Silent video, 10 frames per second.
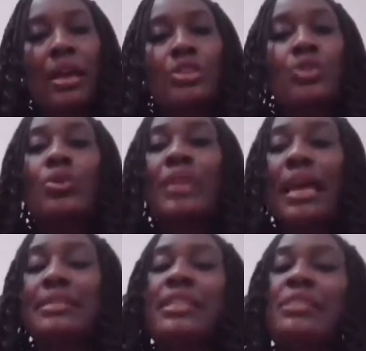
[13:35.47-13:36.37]
So
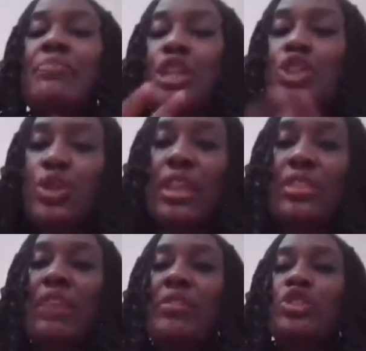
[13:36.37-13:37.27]
that's it. Make sure that
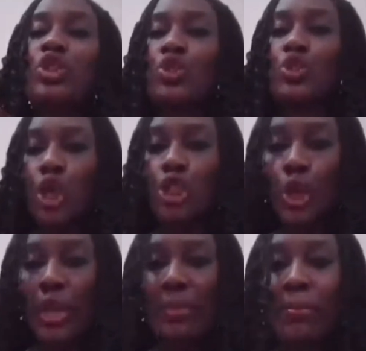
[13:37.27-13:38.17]
there is a
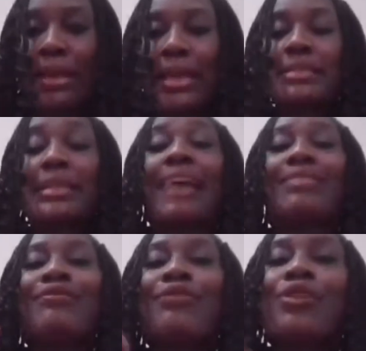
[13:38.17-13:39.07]
structure in place
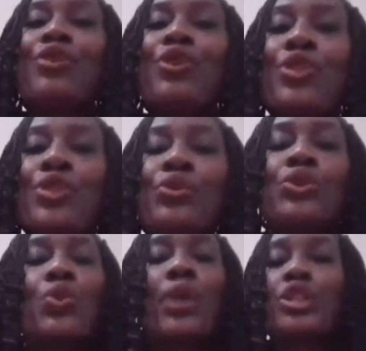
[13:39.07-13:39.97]
and follow through
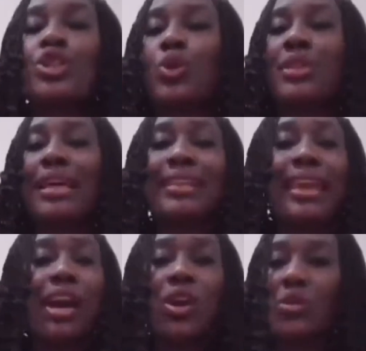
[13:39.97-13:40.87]
to ensure that
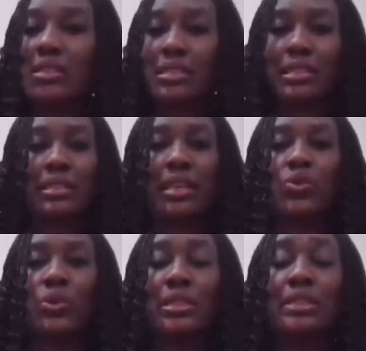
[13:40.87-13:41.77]
they are
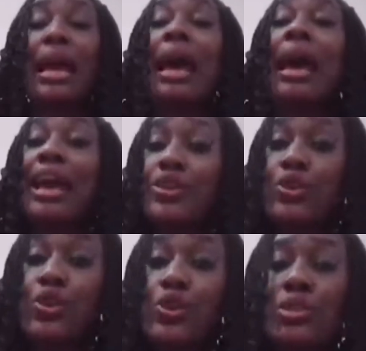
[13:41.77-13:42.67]
consistent with it. And
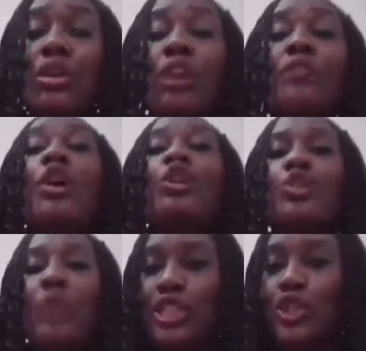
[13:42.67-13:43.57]
you yourself
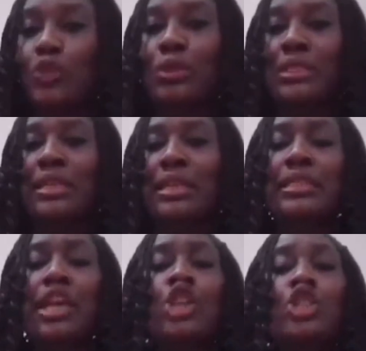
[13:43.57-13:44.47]
try to model
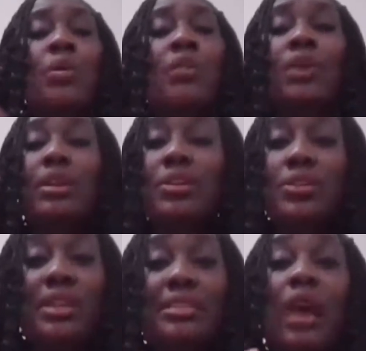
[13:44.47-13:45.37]
it. Some of the other
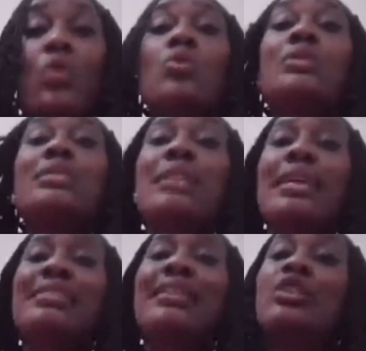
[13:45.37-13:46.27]
things I would say
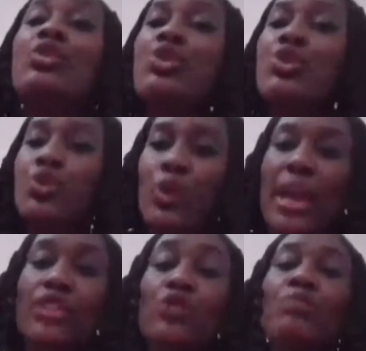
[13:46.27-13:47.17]
is that you should try to